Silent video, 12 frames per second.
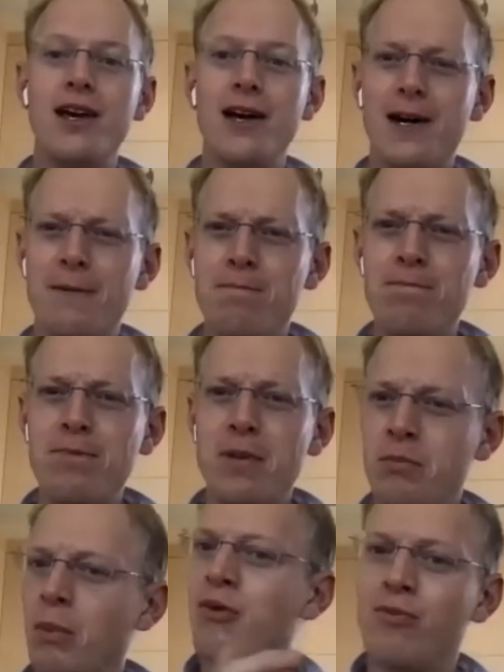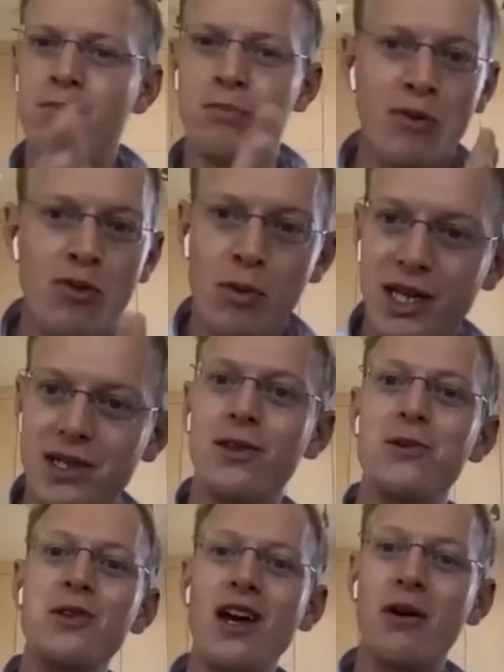But before we get to
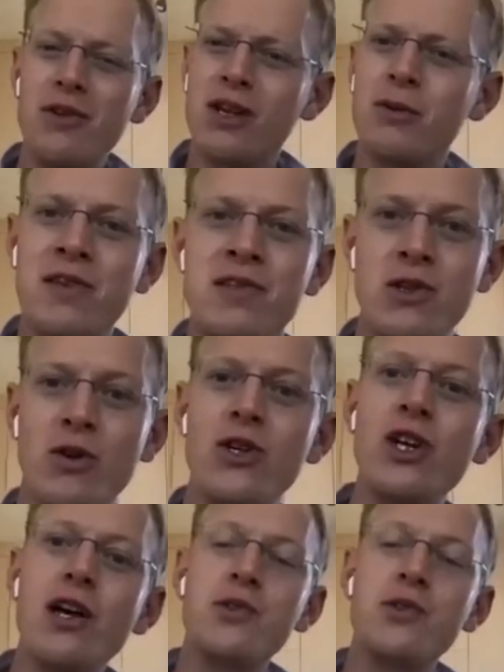those, I want to talk about the seigniorage.